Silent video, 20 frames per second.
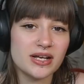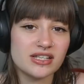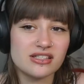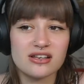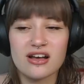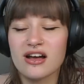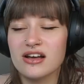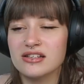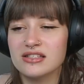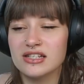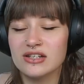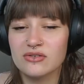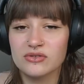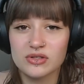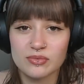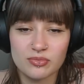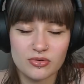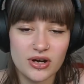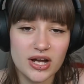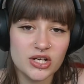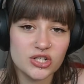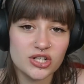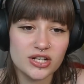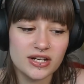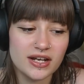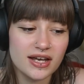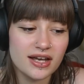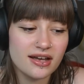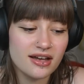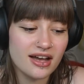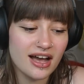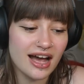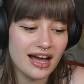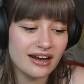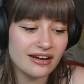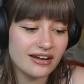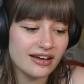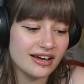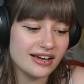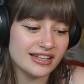anxiety or depression.
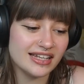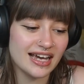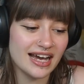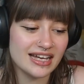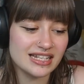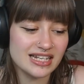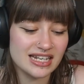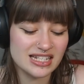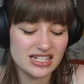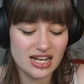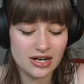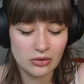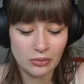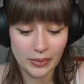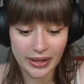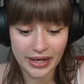And yeah, it's kind of